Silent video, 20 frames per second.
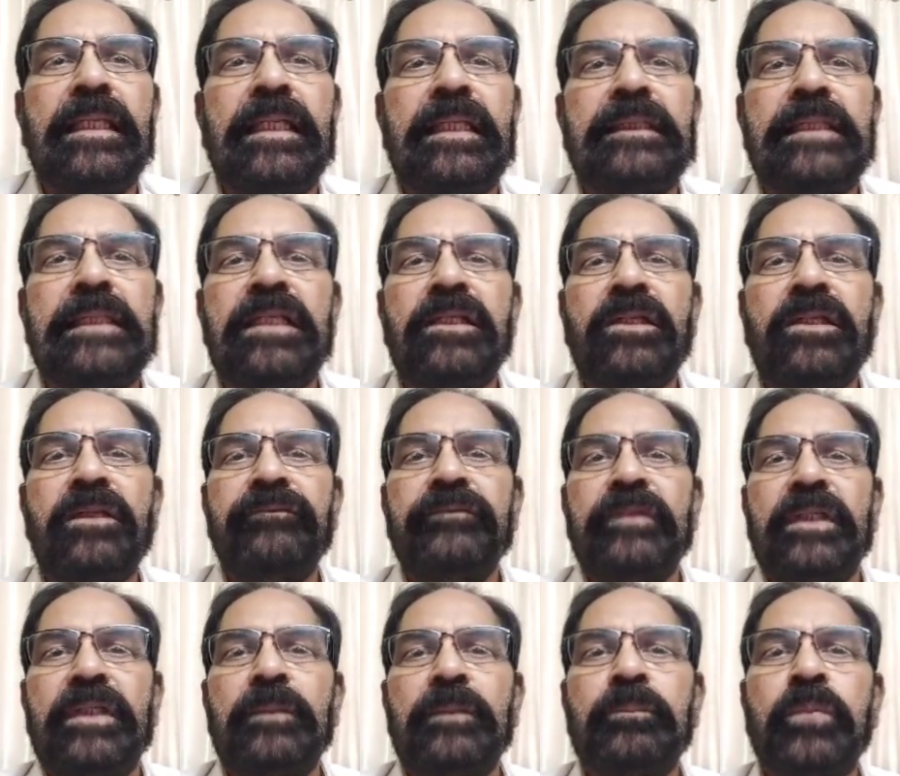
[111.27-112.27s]
Then
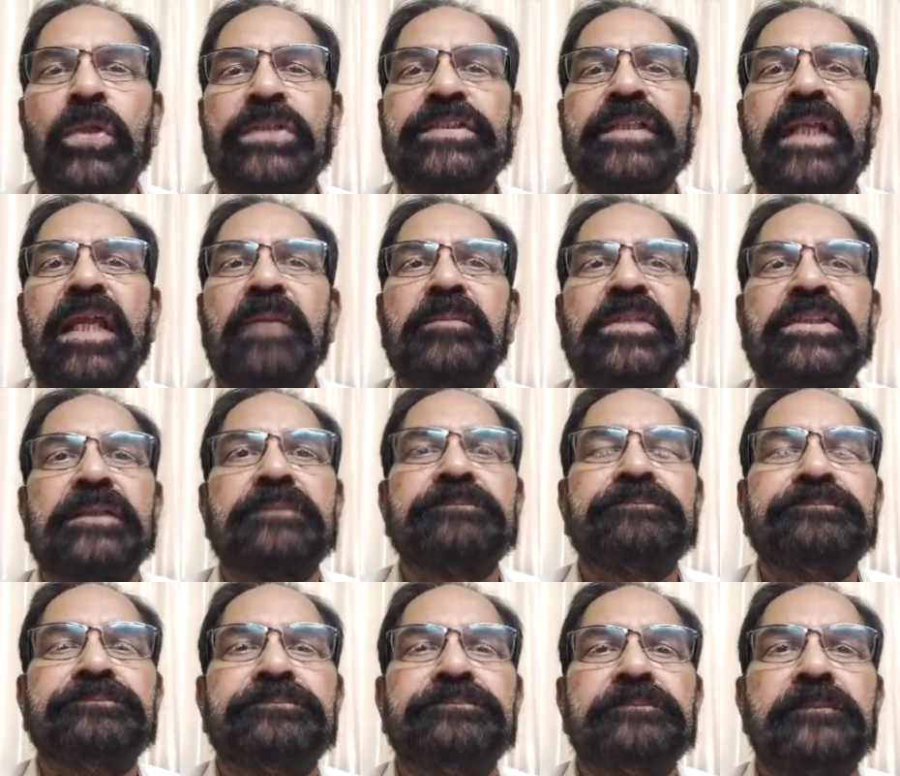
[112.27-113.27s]
posterior commissure.
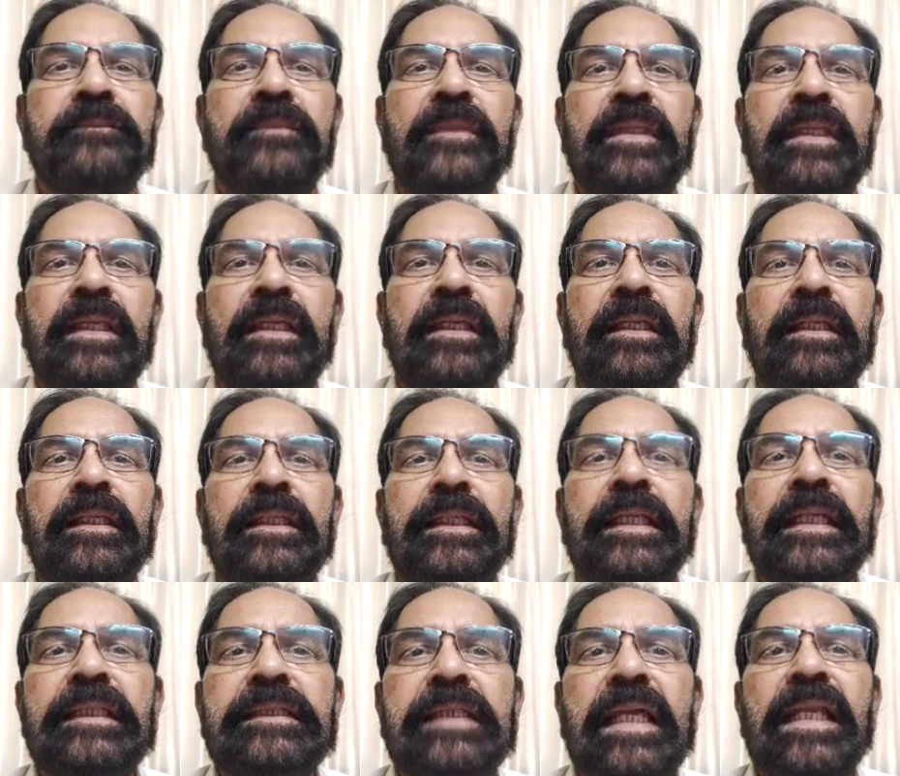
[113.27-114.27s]

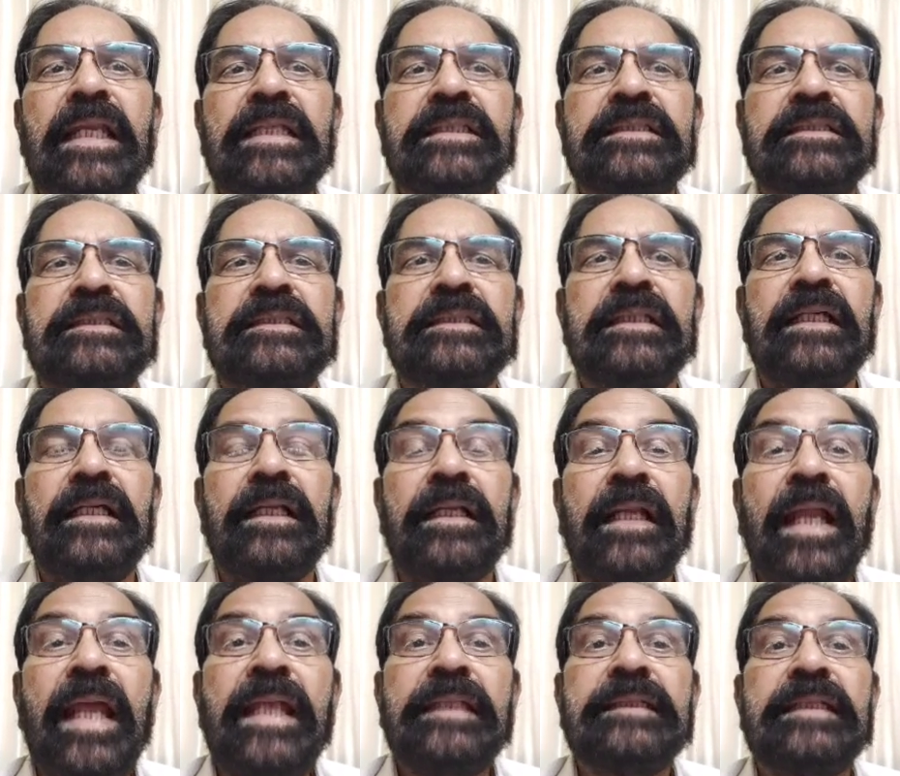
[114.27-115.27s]
It connects
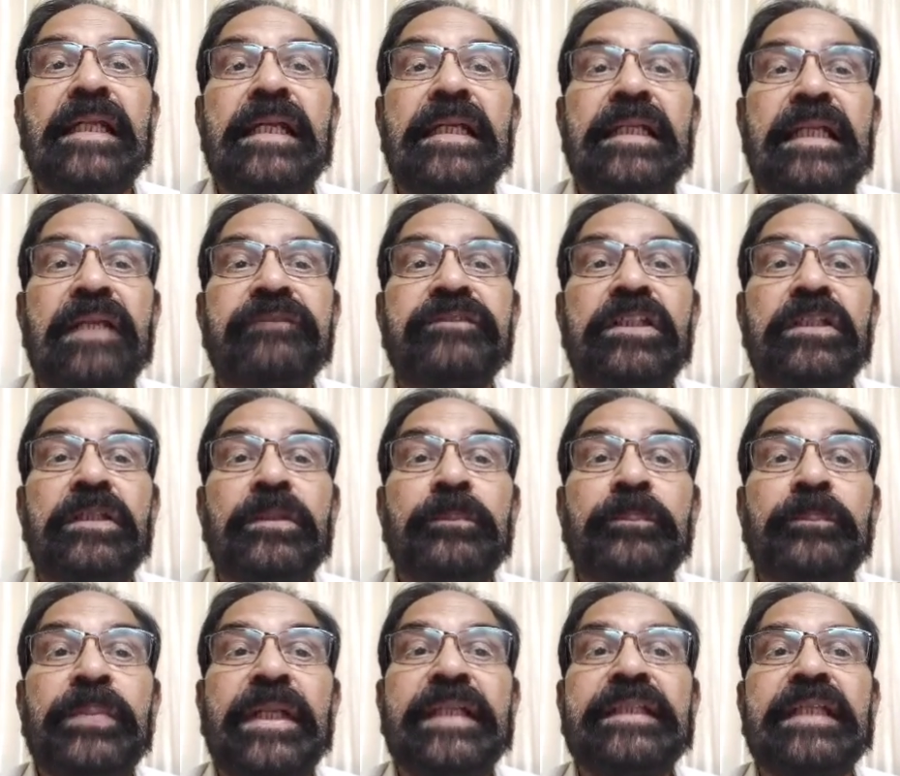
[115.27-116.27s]
right and
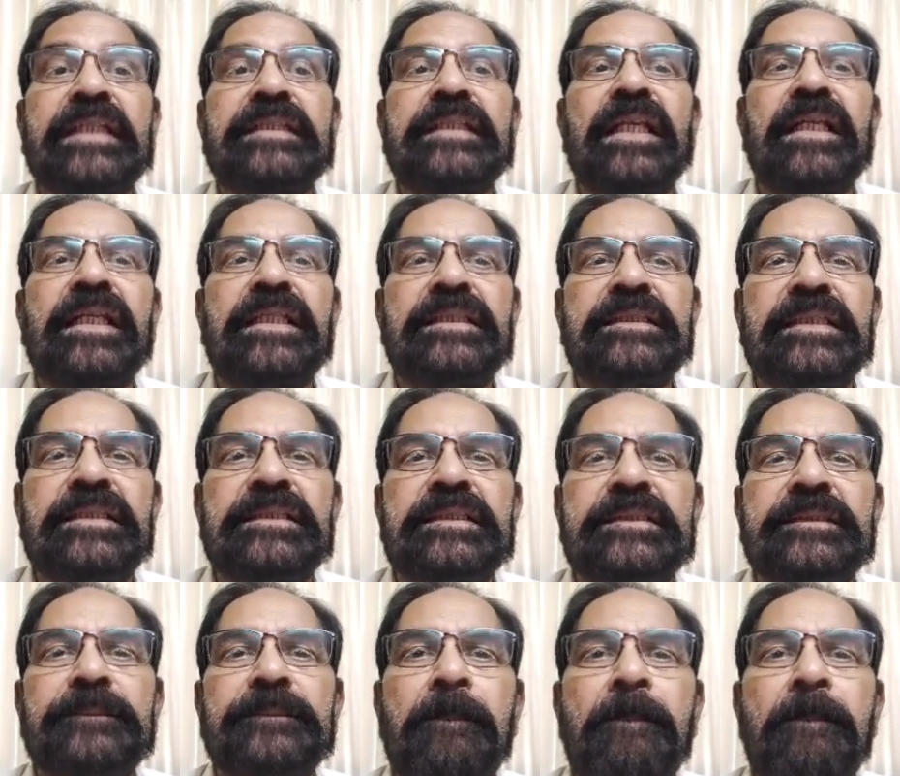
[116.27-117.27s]
left pretectal regions